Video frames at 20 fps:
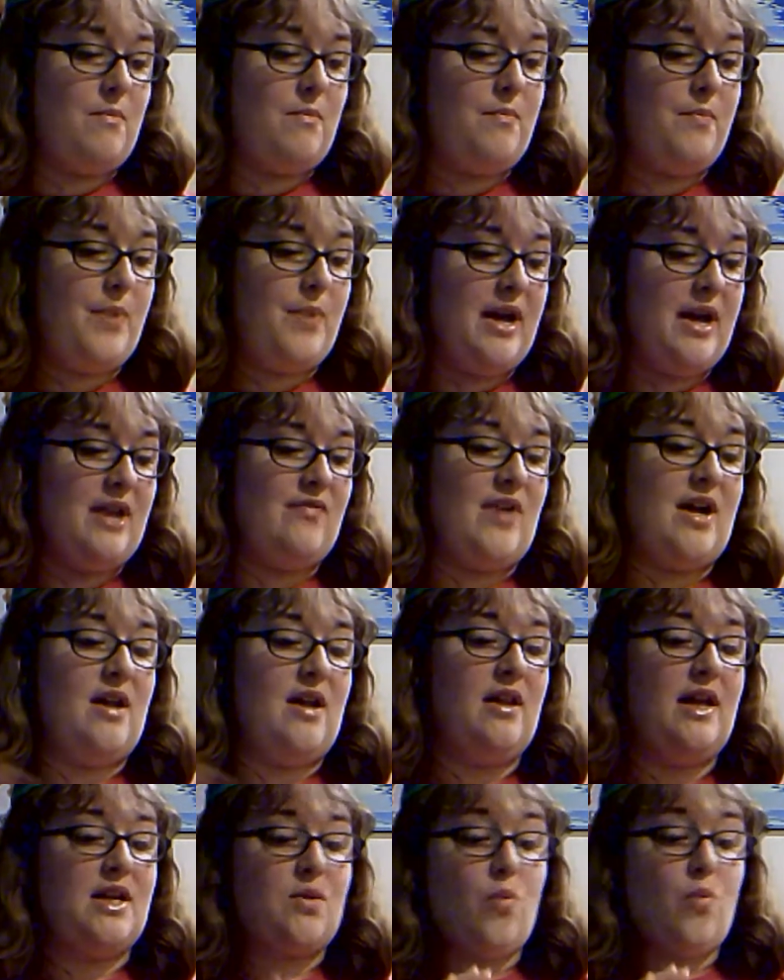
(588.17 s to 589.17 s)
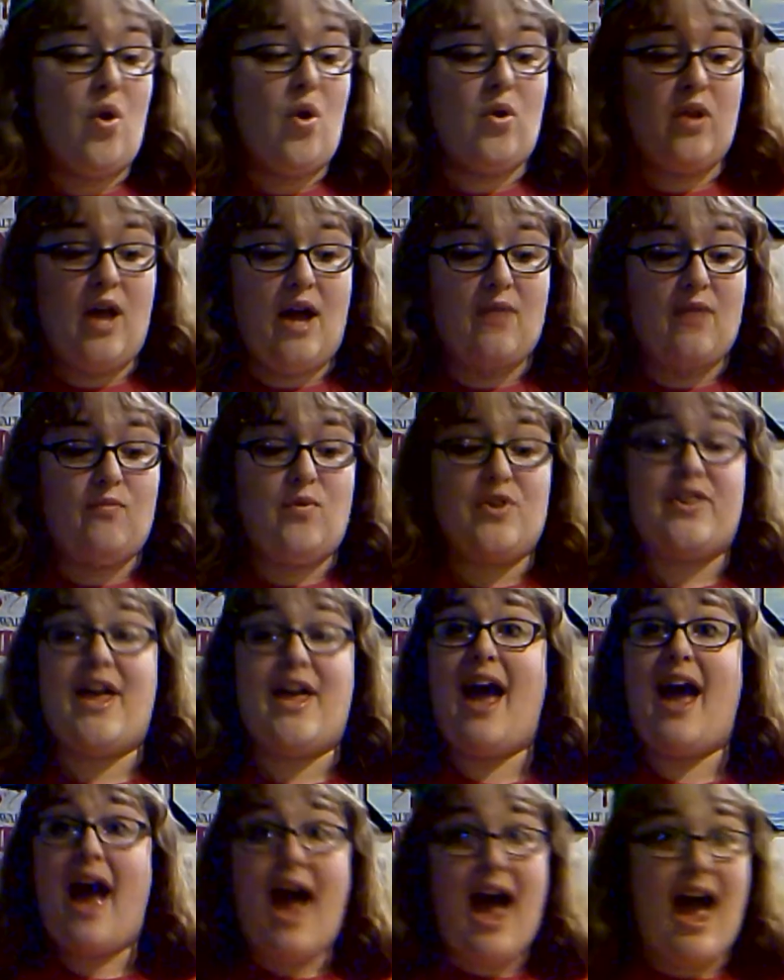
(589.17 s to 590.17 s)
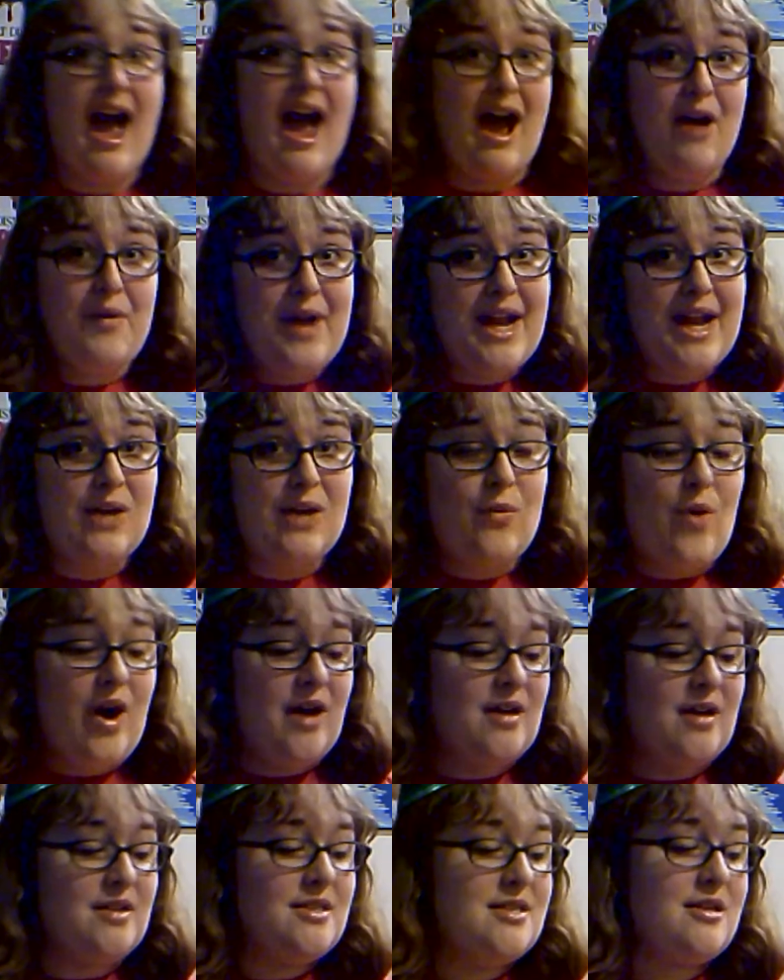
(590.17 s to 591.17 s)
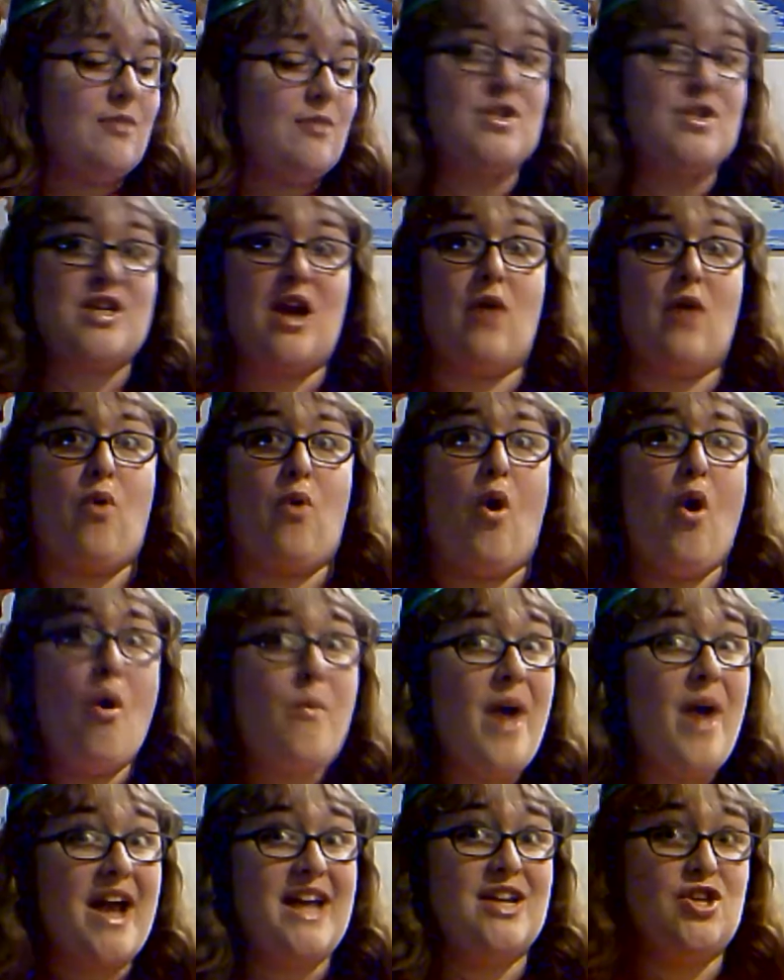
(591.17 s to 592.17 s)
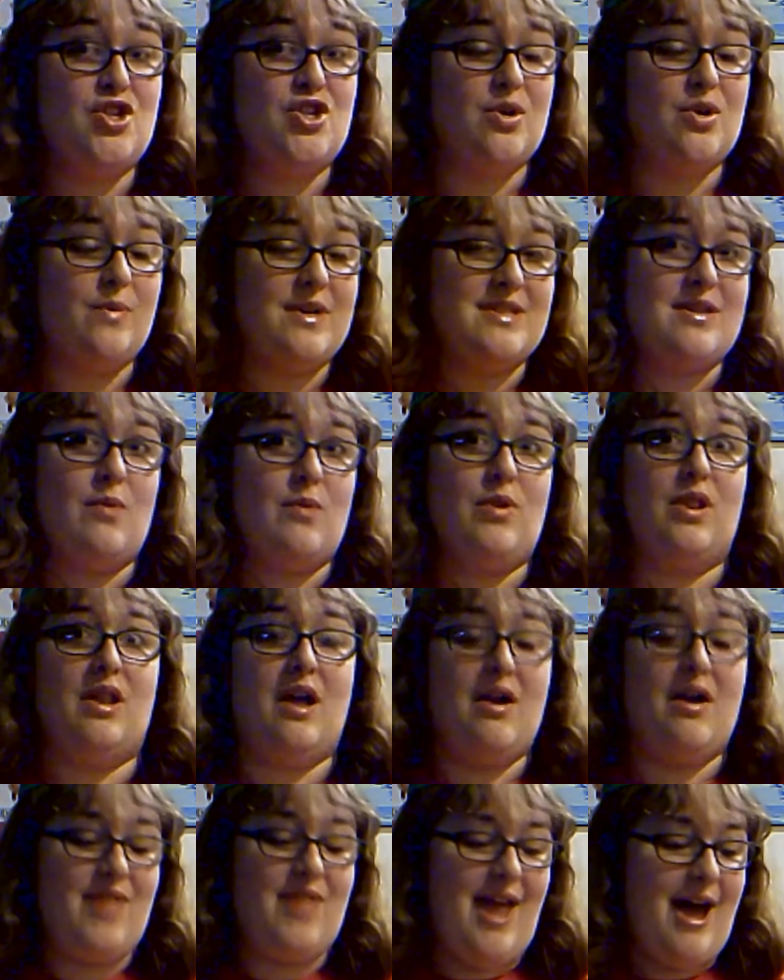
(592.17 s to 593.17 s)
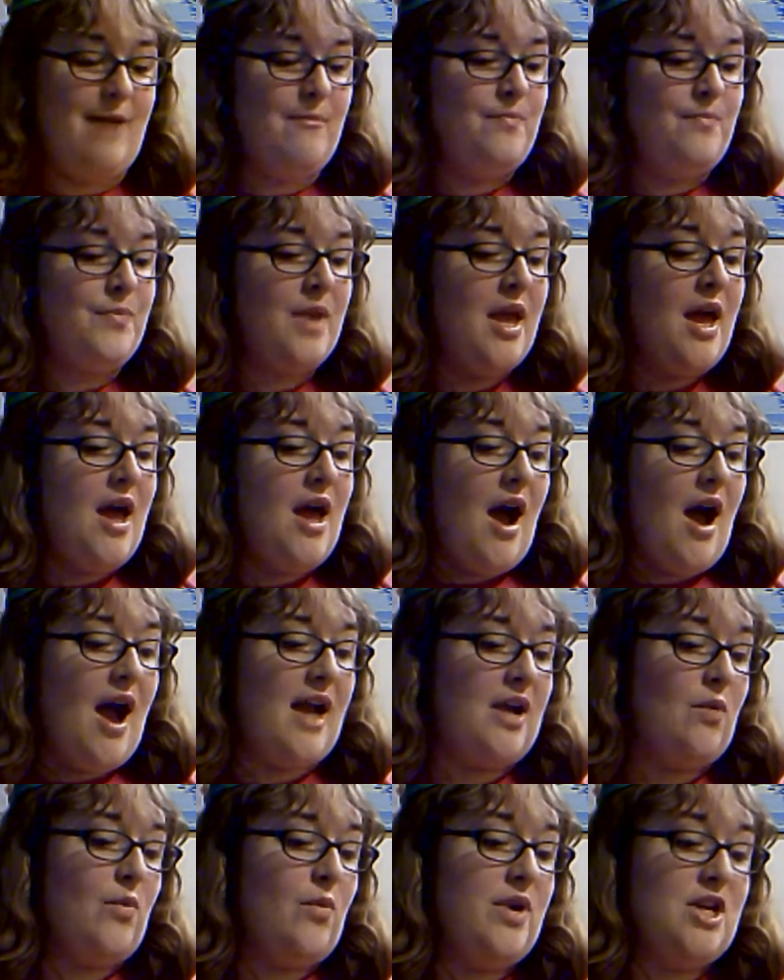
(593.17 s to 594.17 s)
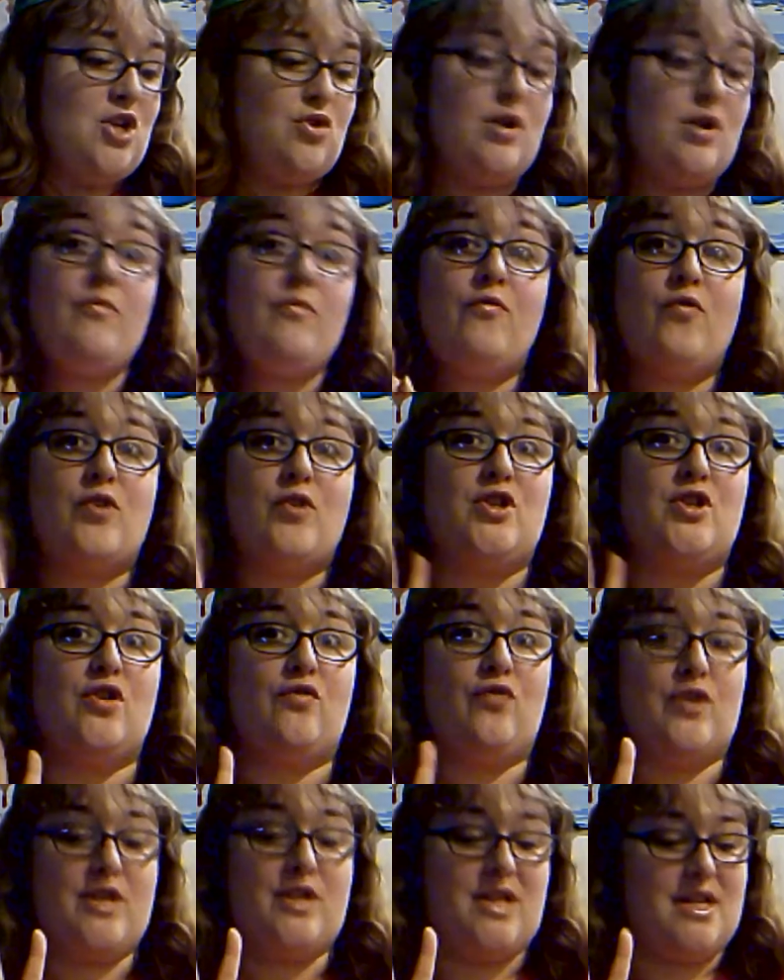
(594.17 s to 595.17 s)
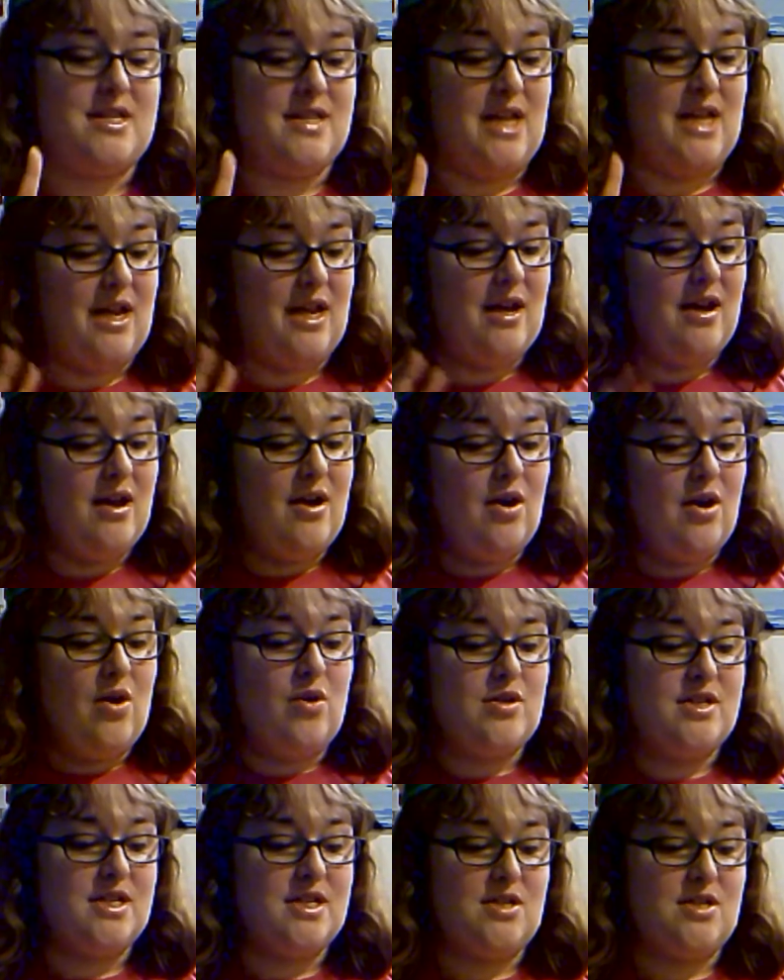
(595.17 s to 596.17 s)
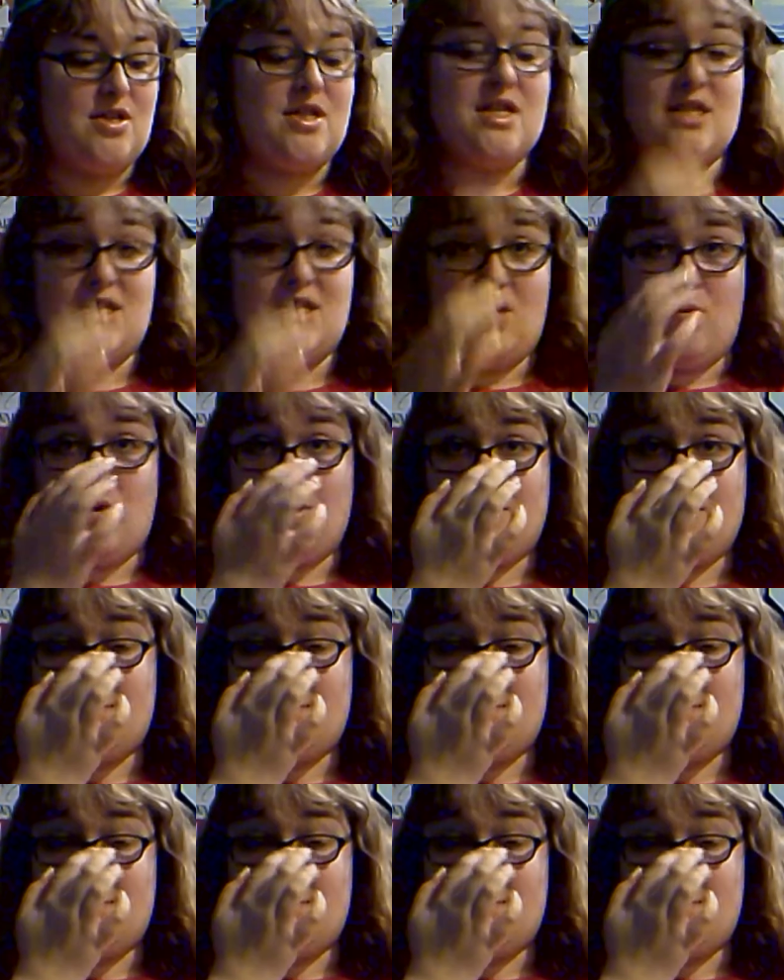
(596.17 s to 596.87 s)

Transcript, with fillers: But if I collect Walt Life without any wilds, which I hope I could do because I would love that, I could win a trip for two for Disney, to Disney World.